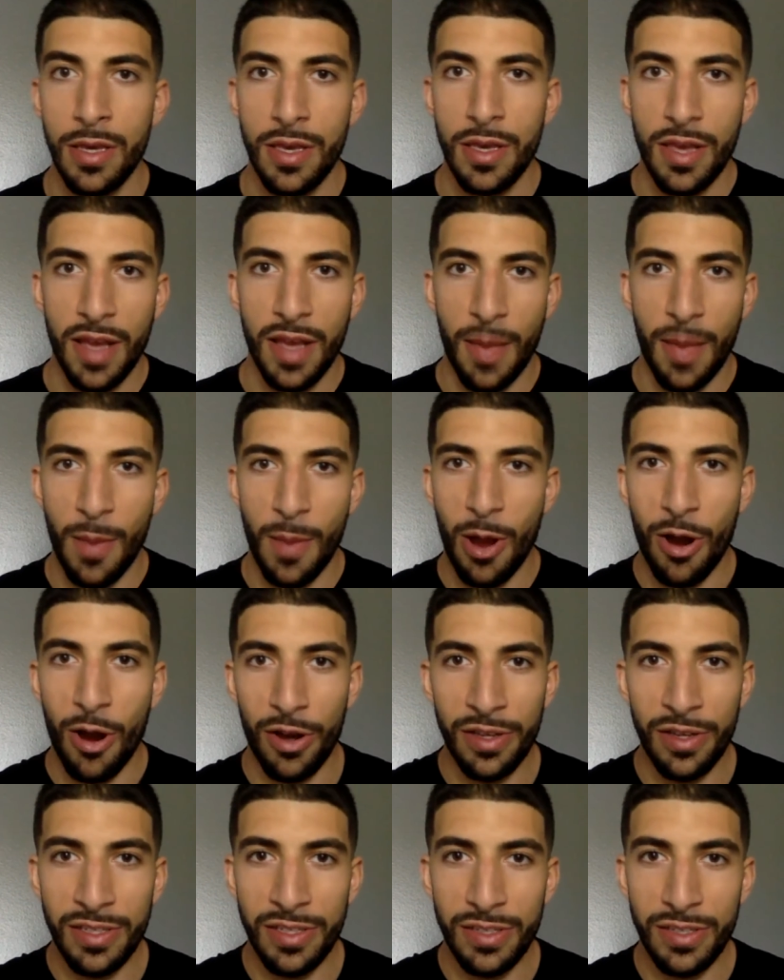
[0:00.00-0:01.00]
Got my heart
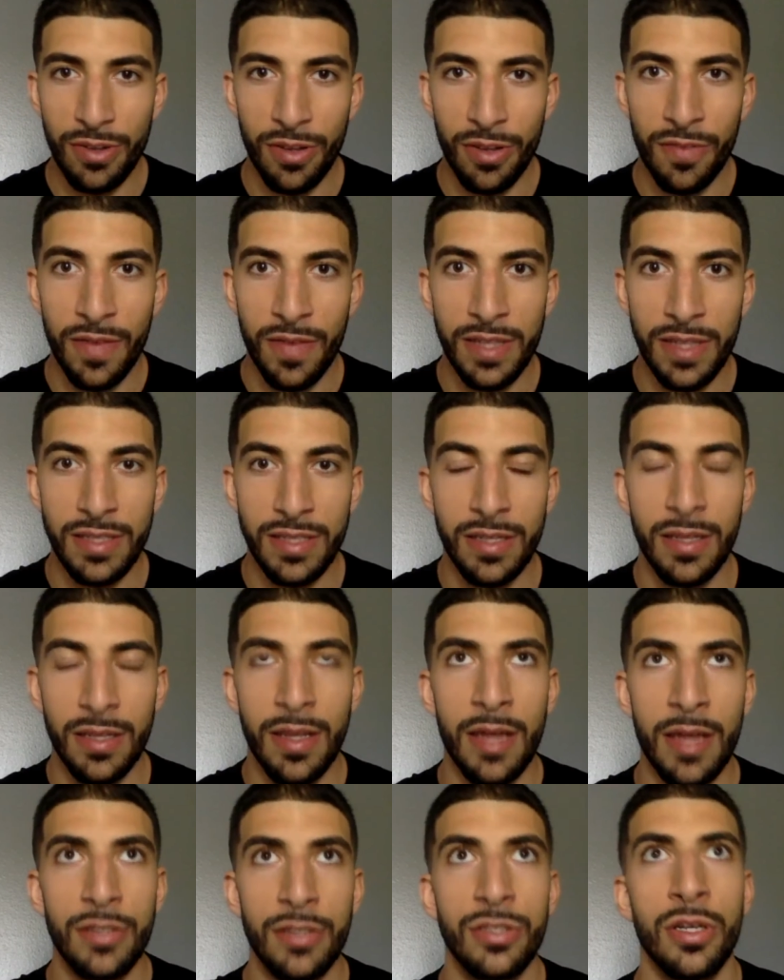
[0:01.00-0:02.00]
and soul invested in
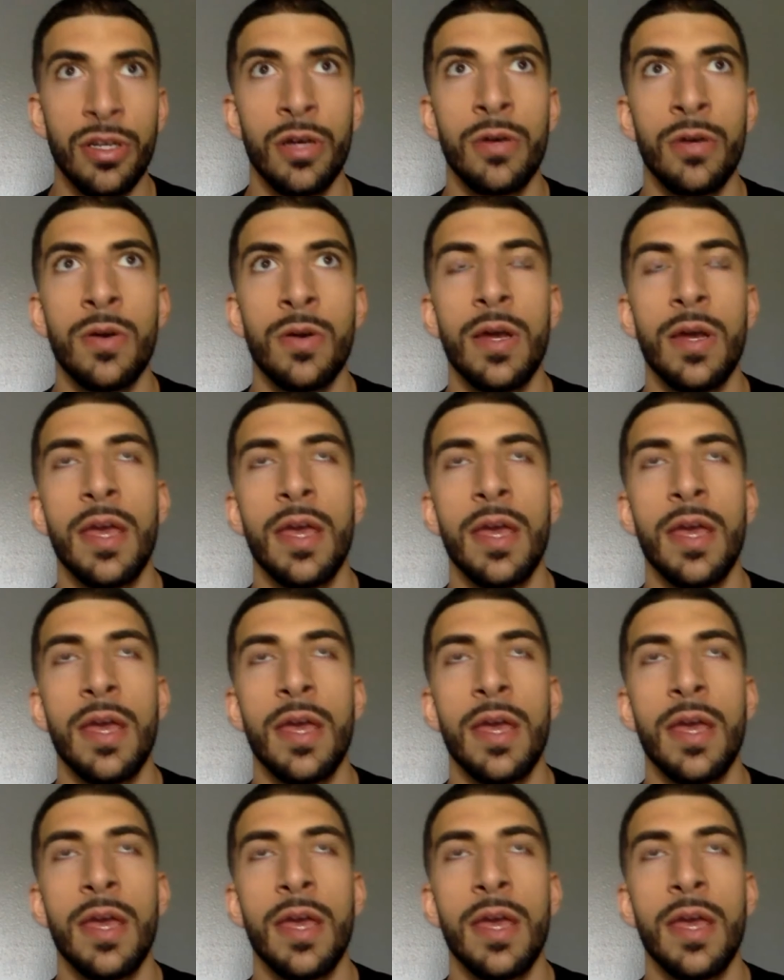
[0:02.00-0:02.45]
that show,